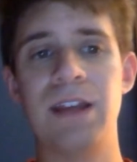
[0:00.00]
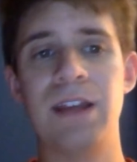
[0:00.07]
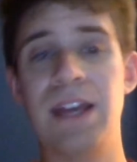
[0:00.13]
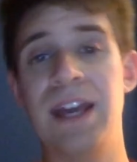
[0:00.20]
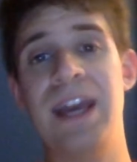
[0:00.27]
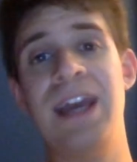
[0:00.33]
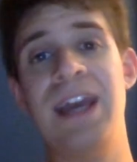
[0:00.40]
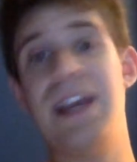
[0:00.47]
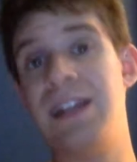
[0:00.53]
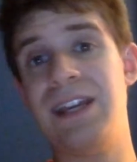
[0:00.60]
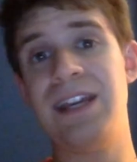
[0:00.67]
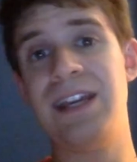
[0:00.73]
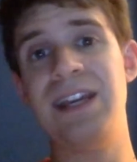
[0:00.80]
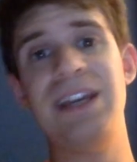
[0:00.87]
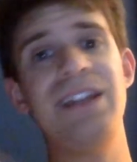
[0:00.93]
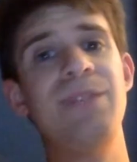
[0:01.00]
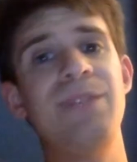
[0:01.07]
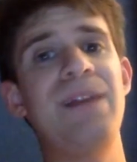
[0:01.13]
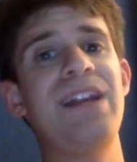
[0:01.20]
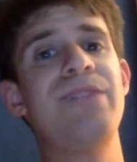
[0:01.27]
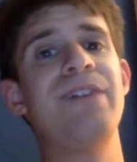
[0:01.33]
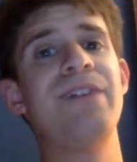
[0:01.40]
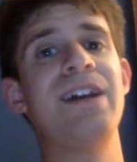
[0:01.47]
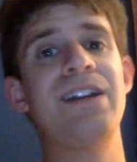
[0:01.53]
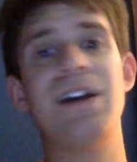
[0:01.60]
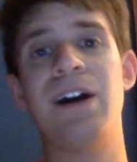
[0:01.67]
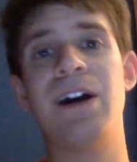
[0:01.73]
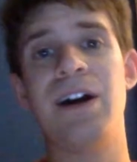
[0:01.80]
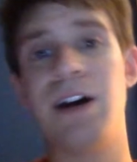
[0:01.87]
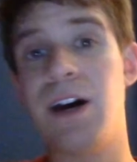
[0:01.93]
And in the main event
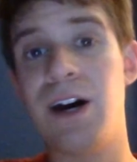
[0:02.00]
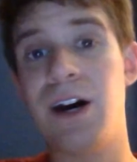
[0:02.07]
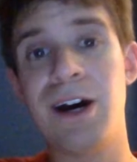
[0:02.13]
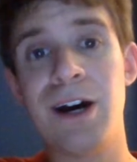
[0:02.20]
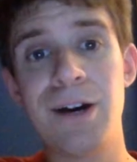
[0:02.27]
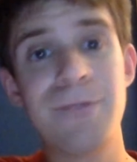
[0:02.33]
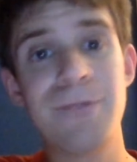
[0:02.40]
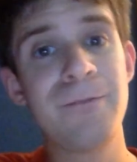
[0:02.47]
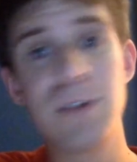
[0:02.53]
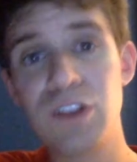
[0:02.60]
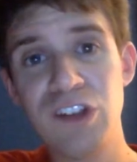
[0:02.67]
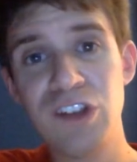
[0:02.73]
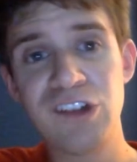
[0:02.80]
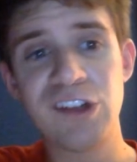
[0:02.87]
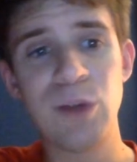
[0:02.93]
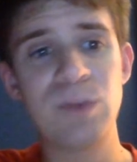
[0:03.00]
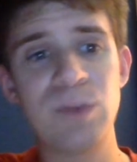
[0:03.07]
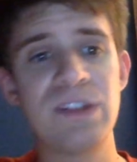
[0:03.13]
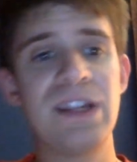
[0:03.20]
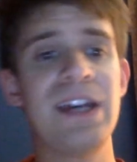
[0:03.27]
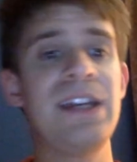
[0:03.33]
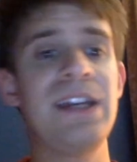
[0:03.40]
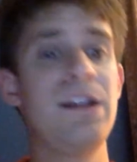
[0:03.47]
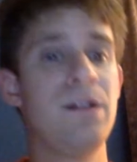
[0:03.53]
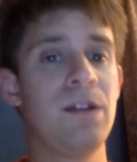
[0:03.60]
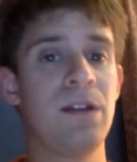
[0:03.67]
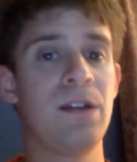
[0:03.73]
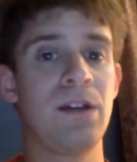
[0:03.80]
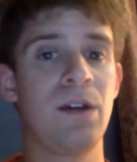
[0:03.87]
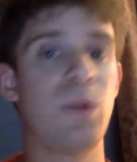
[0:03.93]
of the show tonight,
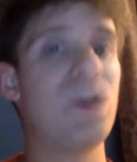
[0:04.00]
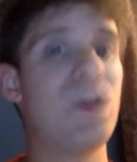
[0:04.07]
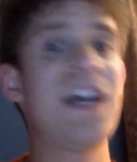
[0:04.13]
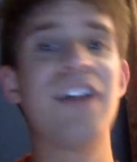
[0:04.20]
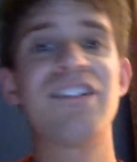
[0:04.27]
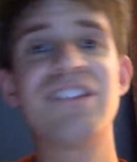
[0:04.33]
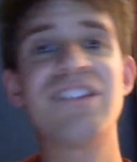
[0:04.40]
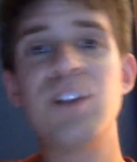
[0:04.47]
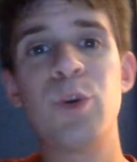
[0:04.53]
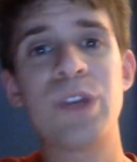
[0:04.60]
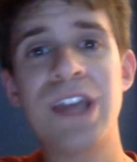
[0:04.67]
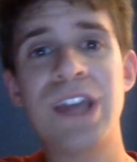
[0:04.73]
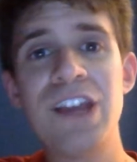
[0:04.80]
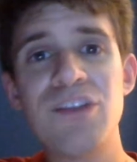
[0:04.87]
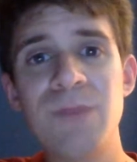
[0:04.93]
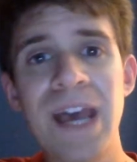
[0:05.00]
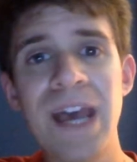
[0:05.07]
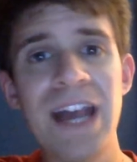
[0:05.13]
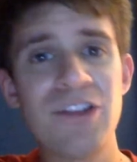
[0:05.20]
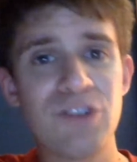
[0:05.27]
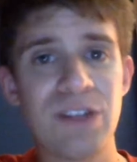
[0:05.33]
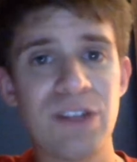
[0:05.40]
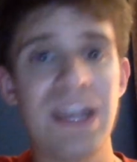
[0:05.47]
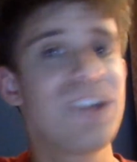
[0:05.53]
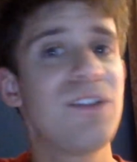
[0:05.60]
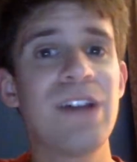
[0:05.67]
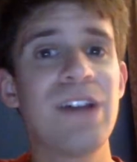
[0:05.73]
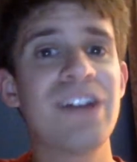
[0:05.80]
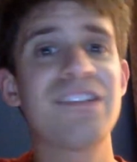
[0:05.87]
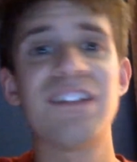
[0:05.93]
we had a Steel Cage match, and the
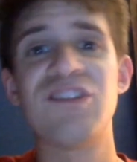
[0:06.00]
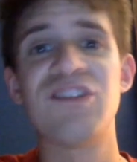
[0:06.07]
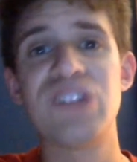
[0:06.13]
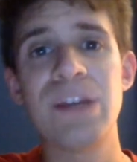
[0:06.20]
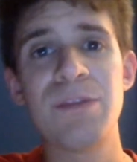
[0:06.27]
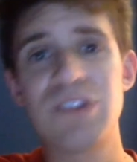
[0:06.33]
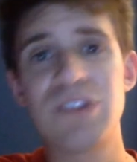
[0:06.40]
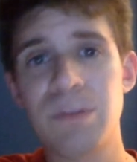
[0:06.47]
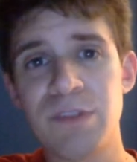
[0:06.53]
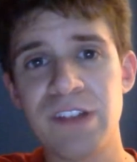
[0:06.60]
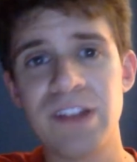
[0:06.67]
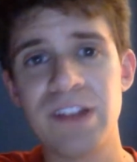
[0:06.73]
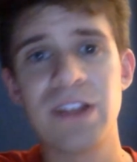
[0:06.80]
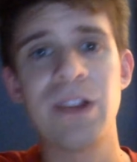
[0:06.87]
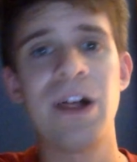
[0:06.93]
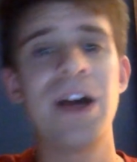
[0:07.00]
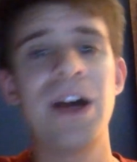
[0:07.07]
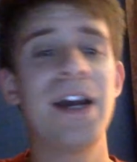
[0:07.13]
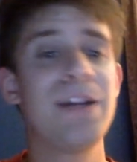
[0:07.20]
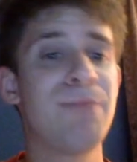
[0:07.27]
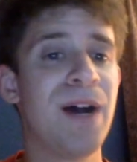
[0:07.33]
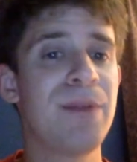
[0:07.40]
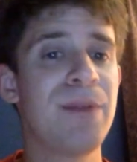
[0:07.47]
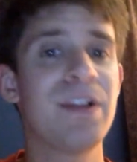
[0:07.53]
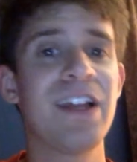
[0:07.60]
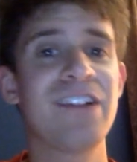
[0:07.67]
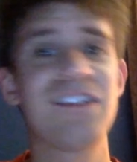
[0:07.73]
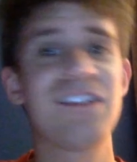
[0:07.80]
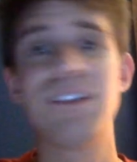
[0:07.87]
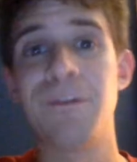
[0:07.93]
United States Championship was on the line. Bobby
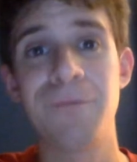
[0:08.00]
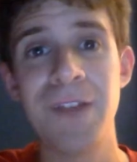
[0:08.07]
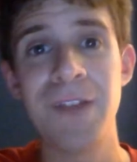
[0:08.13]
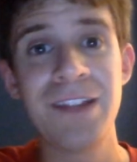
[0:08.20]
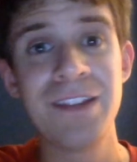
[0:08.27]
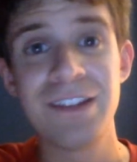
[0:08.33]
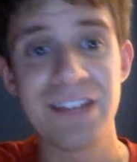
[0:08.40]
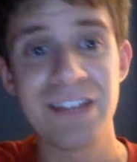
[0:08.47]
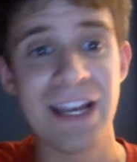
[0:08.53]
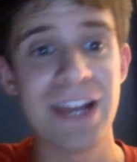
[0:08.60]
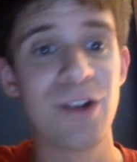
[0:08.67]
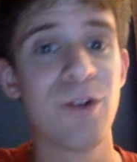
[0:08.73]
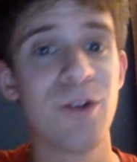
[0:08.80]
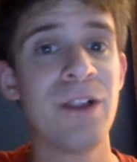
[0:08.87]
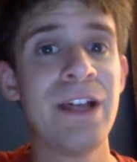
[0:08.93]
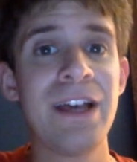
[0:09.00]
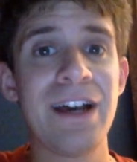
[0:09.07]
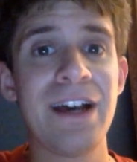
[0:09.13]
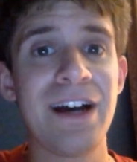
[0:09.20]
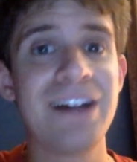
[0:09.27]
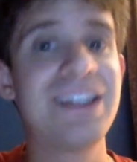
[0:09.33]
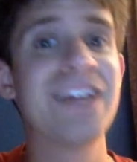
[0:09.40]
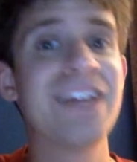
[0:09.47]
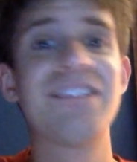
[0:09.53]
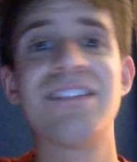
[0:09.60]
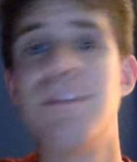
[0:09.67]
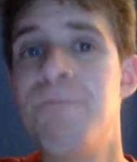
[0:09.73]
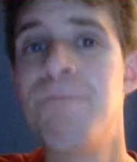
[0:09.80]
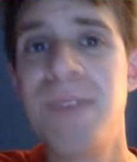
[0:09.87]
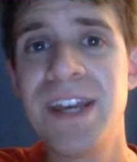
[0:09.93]
Lashley defended the title against
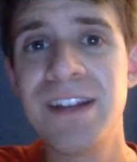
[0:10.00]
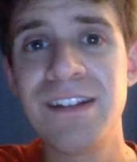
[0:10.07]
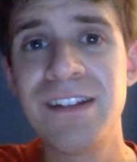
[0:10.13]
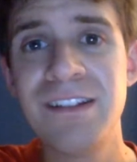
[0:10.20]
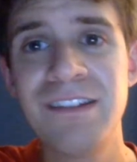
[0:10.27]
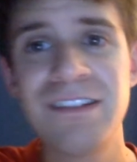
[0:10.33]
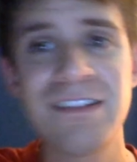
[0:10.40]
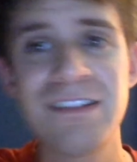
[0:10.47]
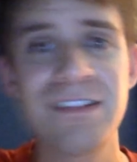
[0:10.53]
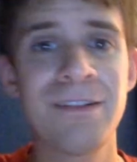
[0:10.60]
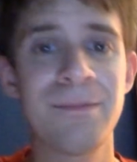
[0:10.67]
The Miz.